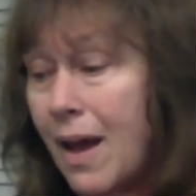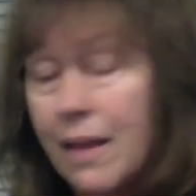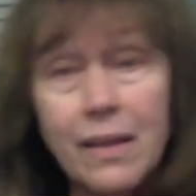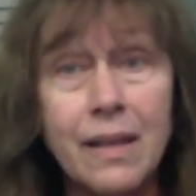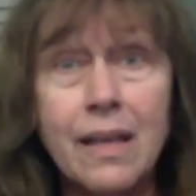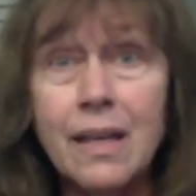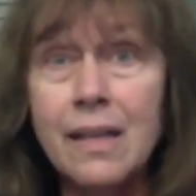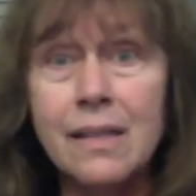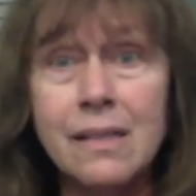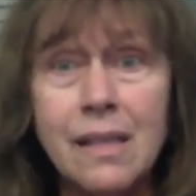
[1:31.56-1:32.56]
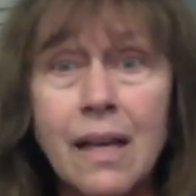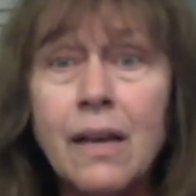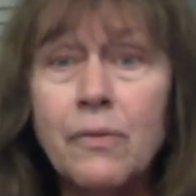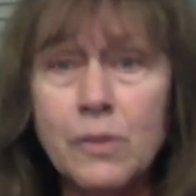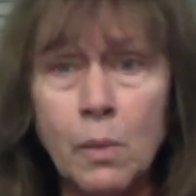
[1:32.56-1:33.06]
The kids,
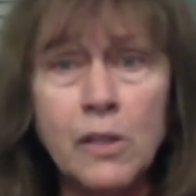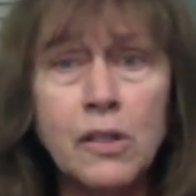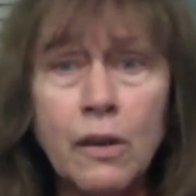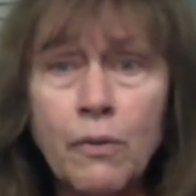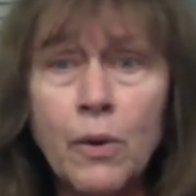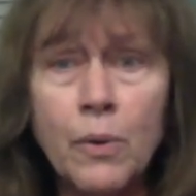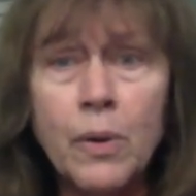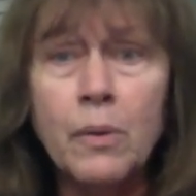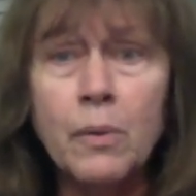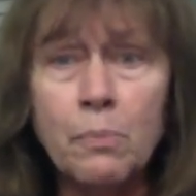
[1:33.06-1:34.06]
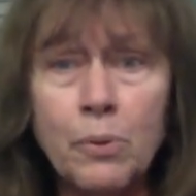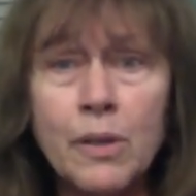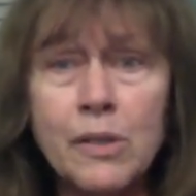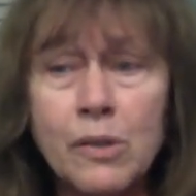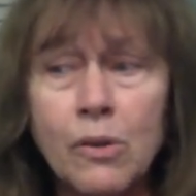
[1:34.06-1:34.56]
especially if you're with
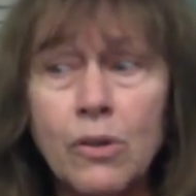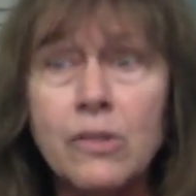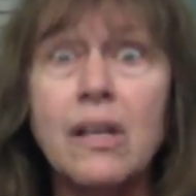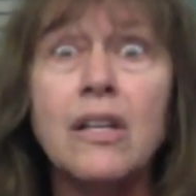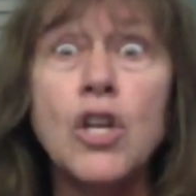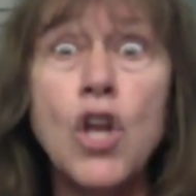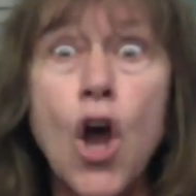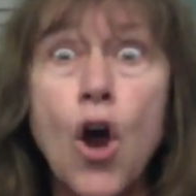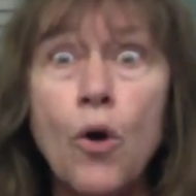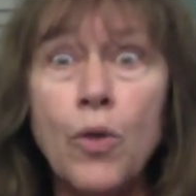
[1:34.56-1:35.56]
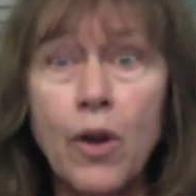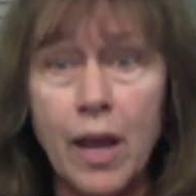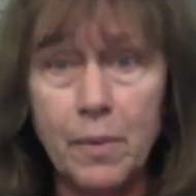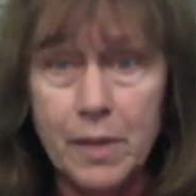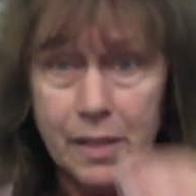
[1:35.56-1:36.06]
preschoolers, that know their
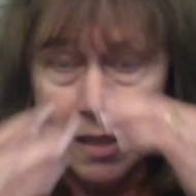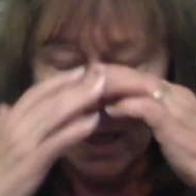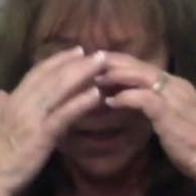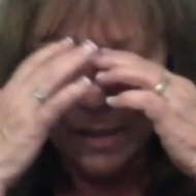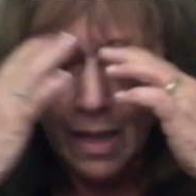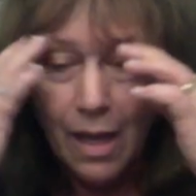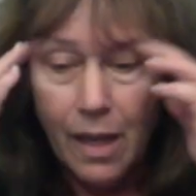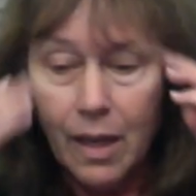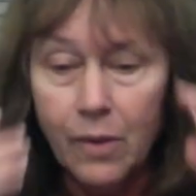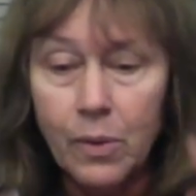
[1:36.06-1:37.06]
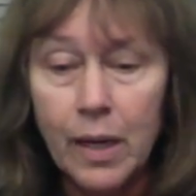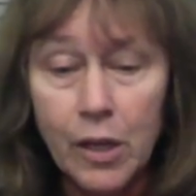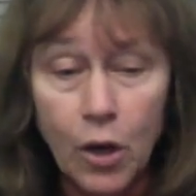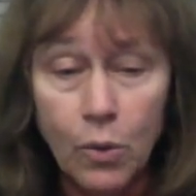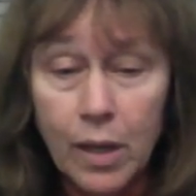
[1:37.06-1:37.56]
ABCs. Like when I
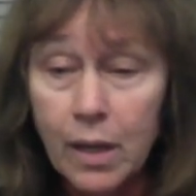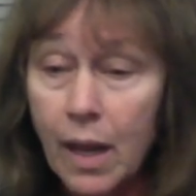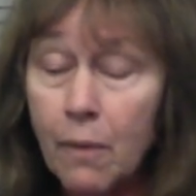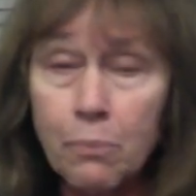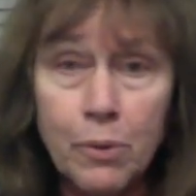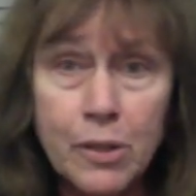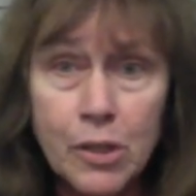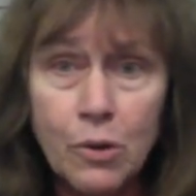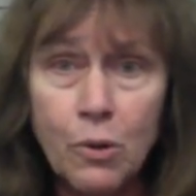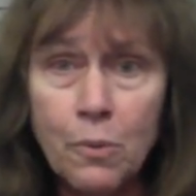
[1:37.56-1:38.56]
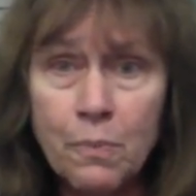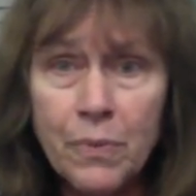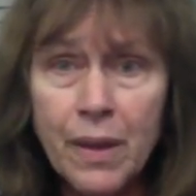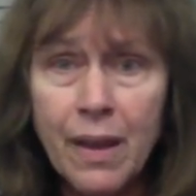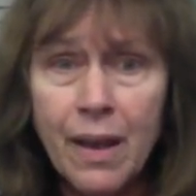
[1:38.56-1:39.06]
go in and I have preschool,
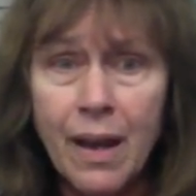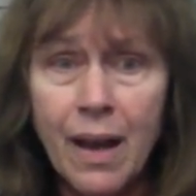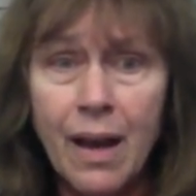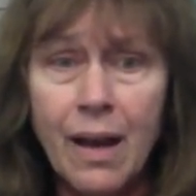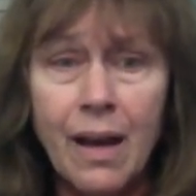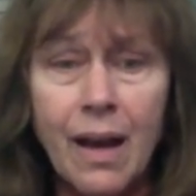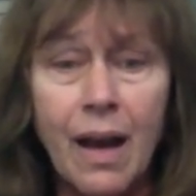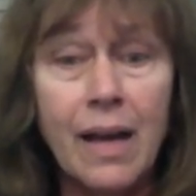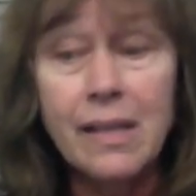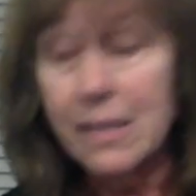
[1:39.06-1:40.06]
I